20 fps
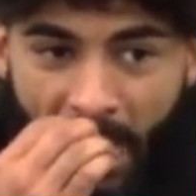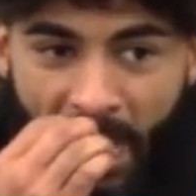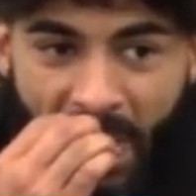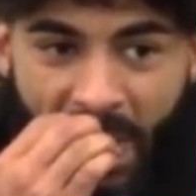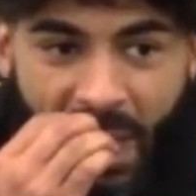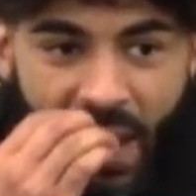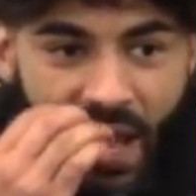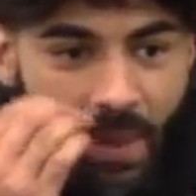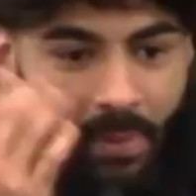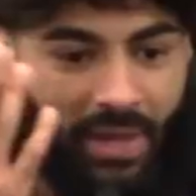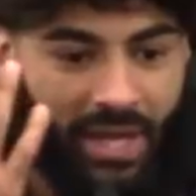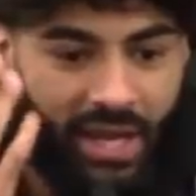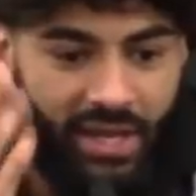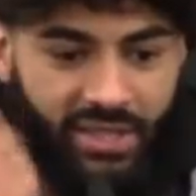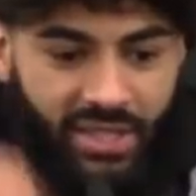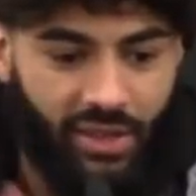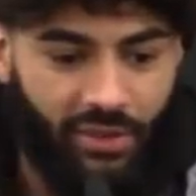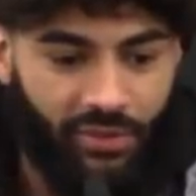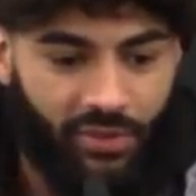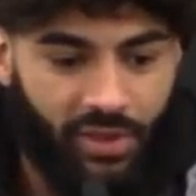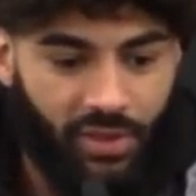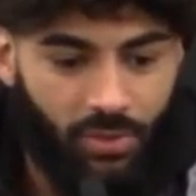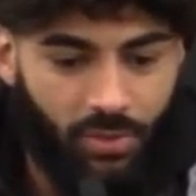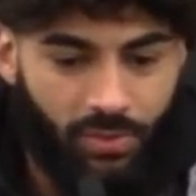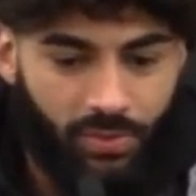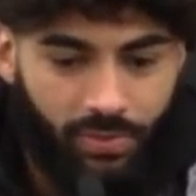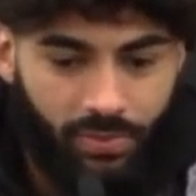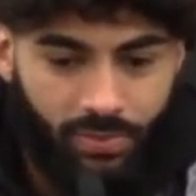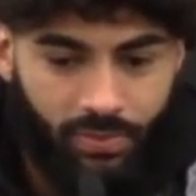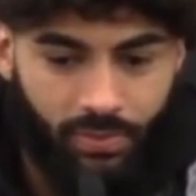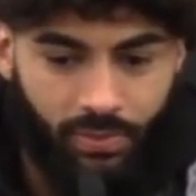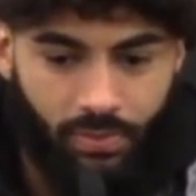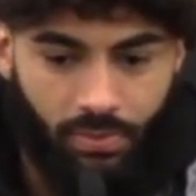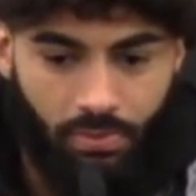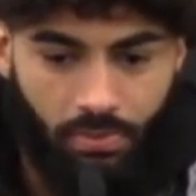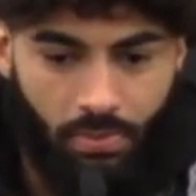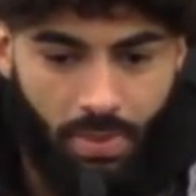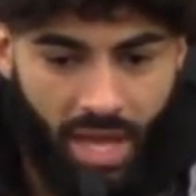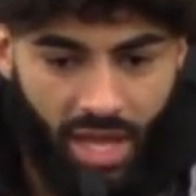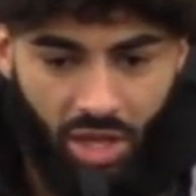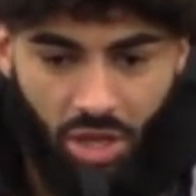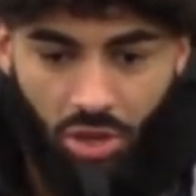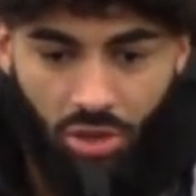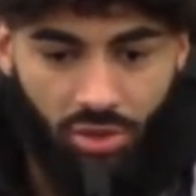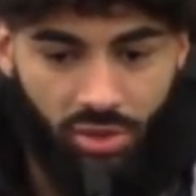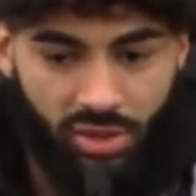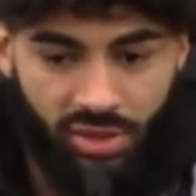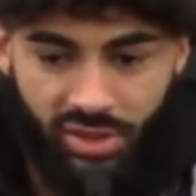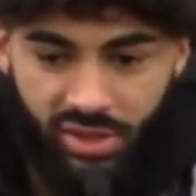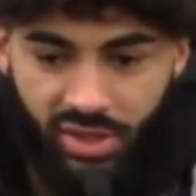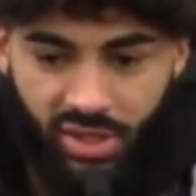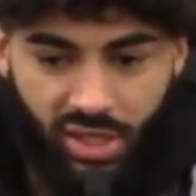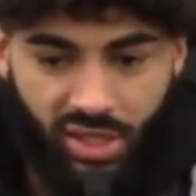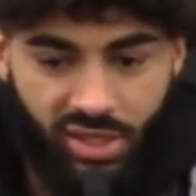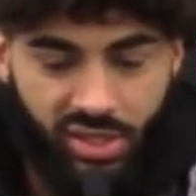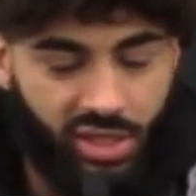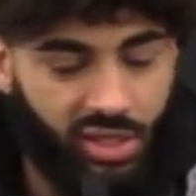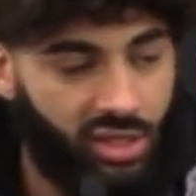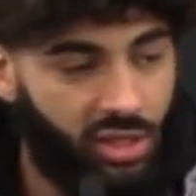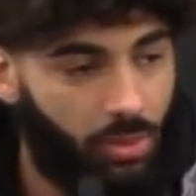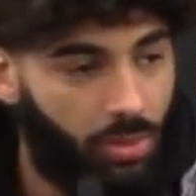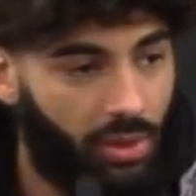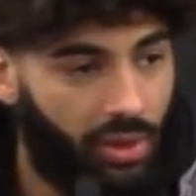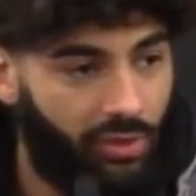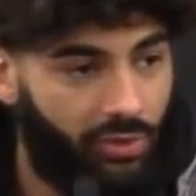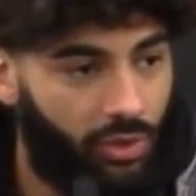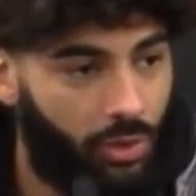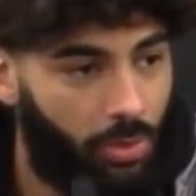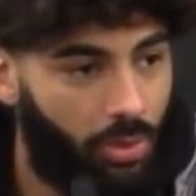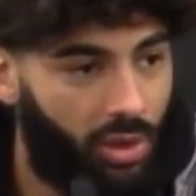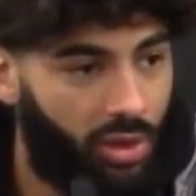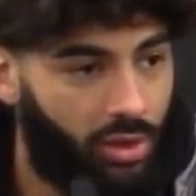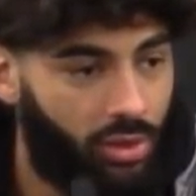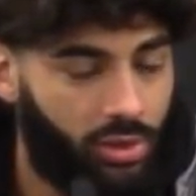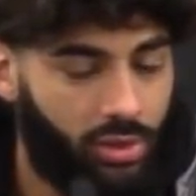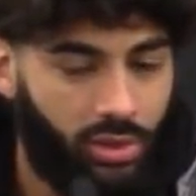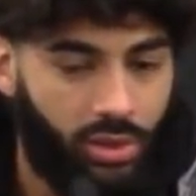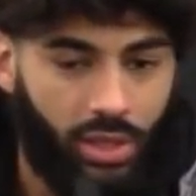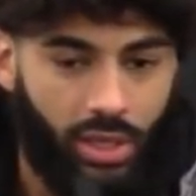Yeah, I mean, my goal is to continue to play football.